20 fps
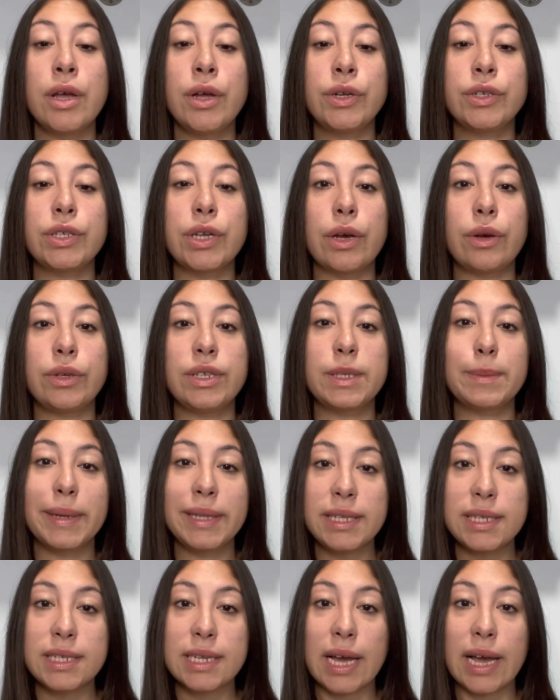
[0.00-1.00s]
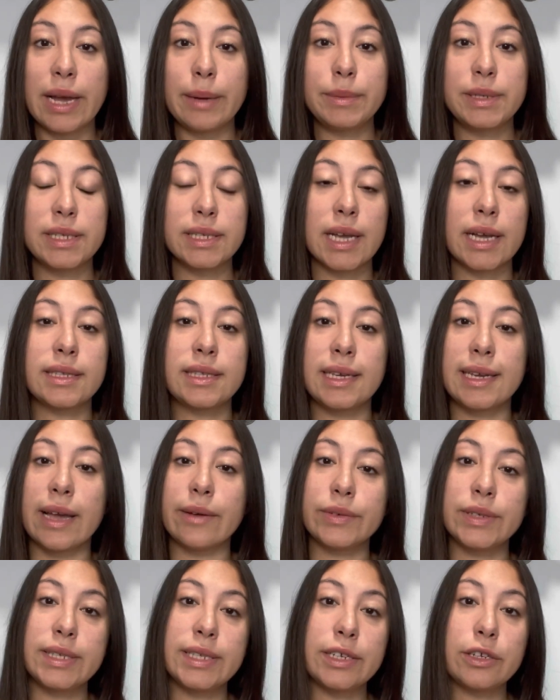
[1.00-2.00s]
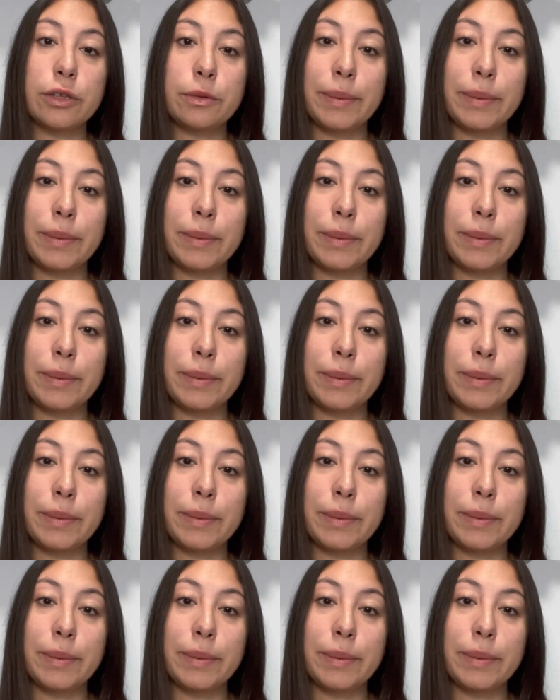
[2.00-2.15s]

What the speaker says: So you spend the time discussing every single